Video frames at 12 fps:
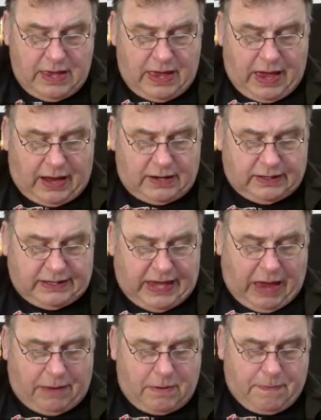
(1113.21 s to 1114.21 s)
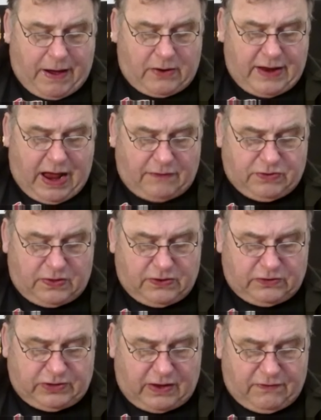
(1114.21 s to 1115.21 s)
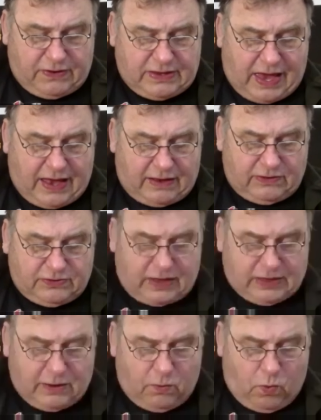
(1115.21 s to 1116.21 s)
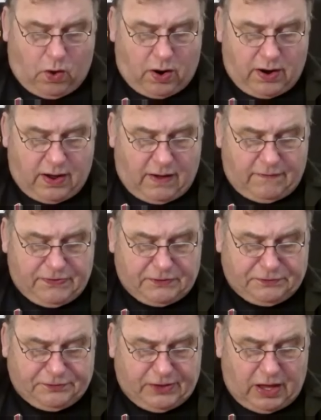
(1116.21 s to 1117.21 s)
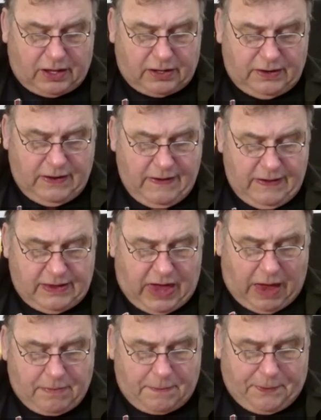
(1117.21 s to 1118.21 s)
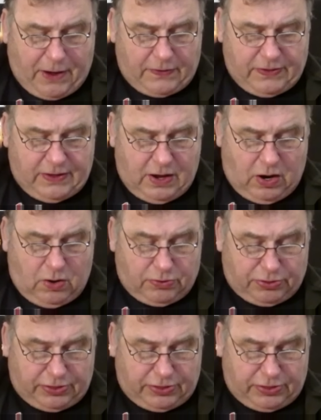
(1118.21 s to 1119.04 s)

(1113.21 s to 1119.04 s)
And it came about after the seven days that the water of the flood came upon the earth.